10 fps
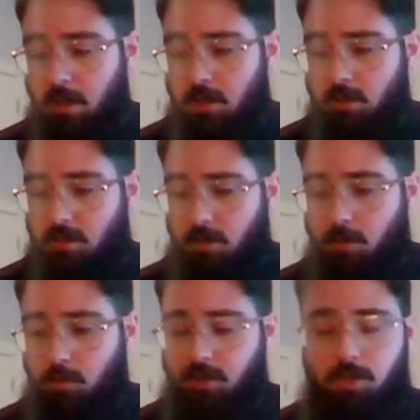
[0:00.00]

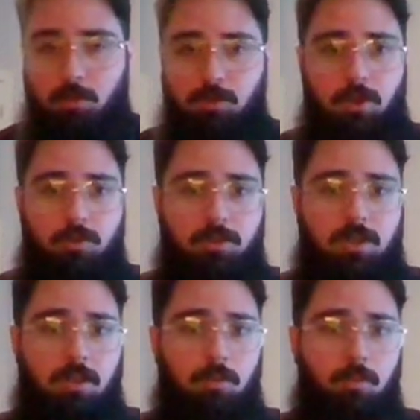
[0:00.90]
So with
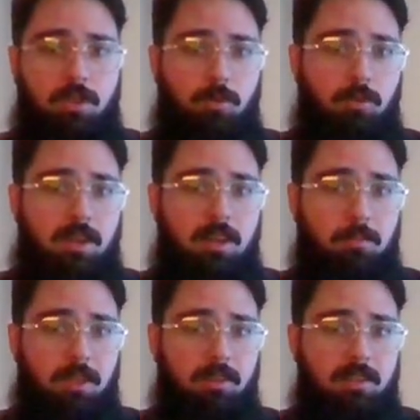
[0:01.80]
JoJo's, when you're creating
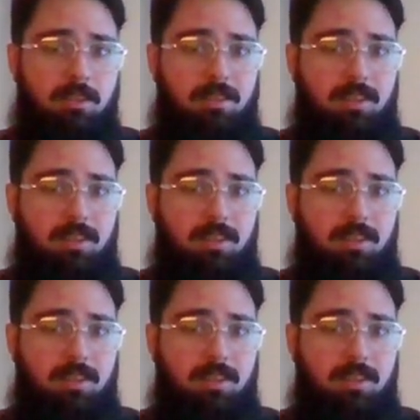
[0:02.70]
abilities,